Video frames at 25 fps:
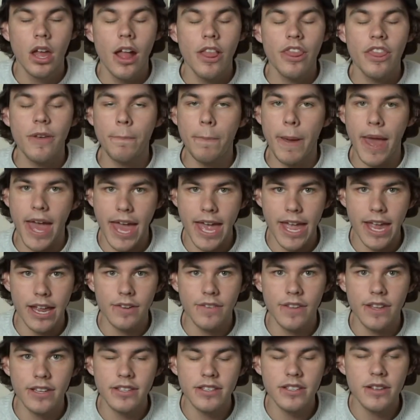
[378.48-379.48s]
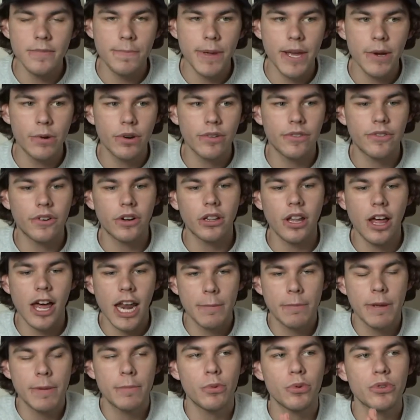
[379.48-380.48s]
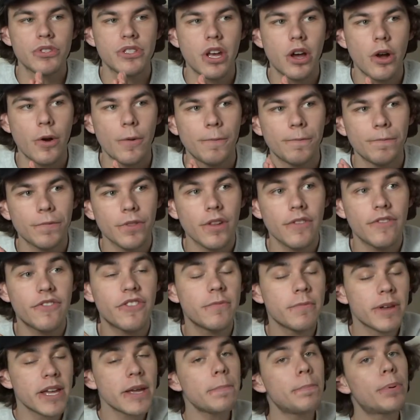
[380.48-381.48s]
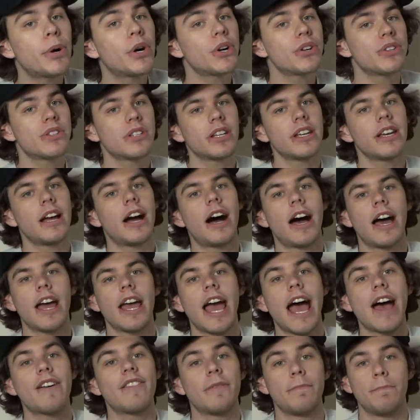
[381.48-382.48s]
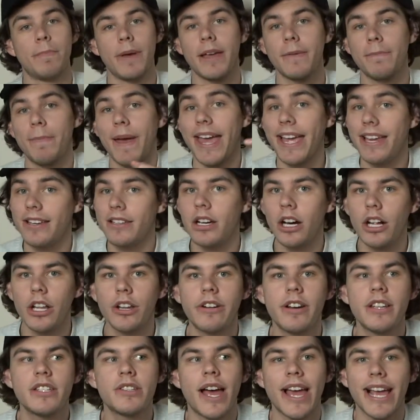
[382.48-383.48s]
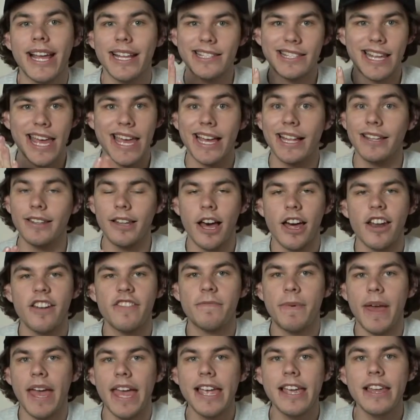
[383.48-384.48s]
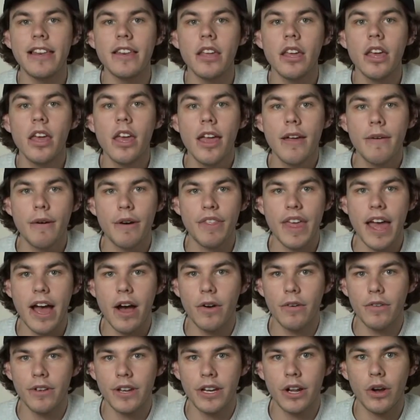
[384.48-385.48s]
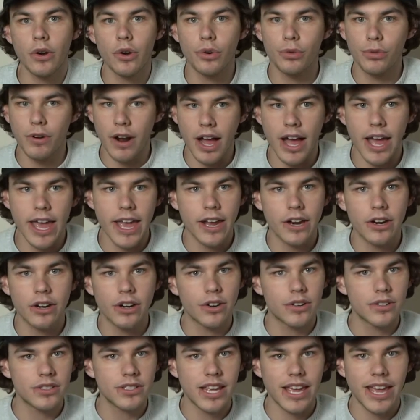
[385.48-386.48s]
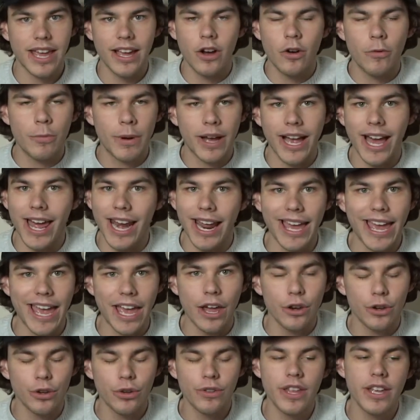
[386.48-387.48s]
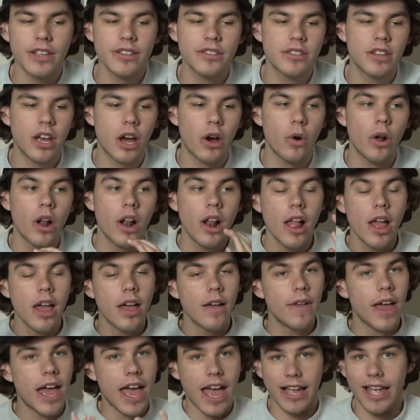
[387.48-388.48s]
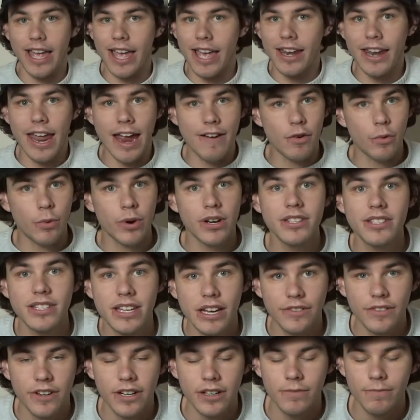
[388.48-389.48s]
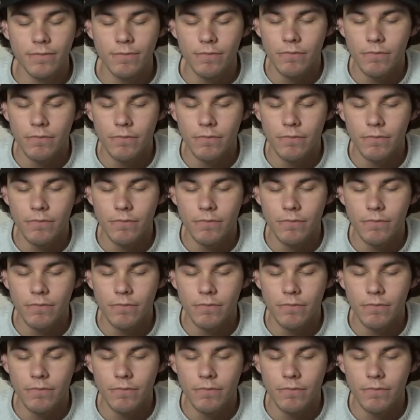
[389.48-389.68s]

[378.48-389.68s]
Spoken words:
The pain, this is a big one for a lot of people. So for me personally, I have a big pain tolerance. I can take a lot of pain without, you know, crying or saying, oh my god, I can't do this. So again, everyone is different.